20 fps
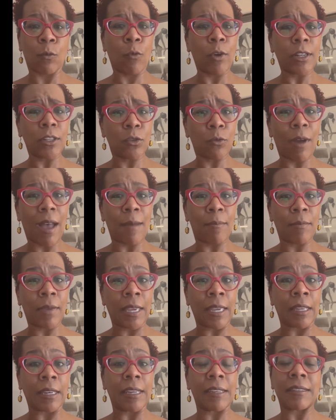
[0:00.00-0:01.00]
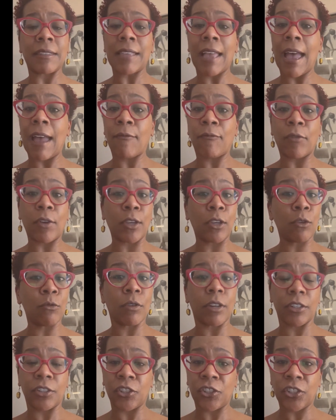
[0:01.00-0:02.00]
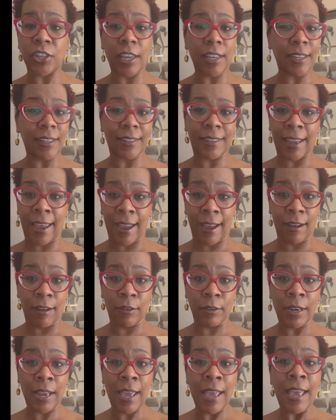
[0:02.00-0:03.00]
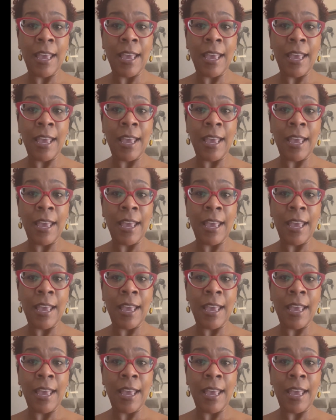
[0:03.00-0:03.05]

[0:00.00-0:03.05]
What do I mean? It's time for you to shut it down.